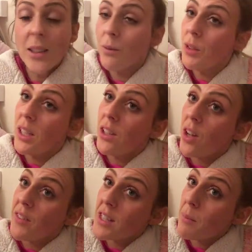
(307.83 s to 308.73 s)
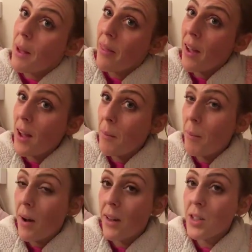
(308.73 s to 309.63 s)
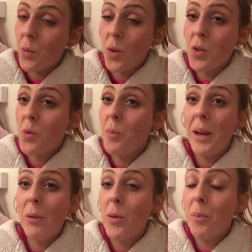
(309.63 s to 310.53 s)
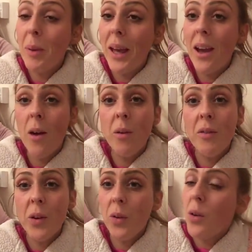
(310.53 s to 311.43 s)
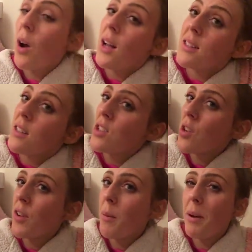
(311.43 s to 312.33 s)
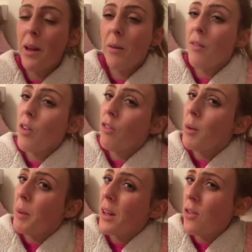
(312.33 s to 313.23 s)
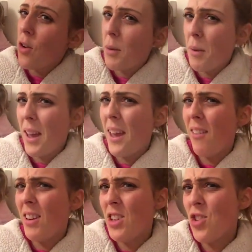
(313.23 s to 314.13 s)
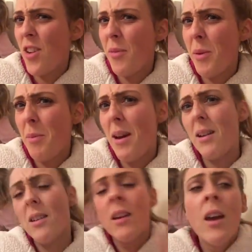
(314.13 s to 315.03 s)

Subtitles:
I'm really nervous about that, but what will be will be. I will fill you guys in. Sorry, I'm playing. I've got a really big knot in my hair and it's driving me mad.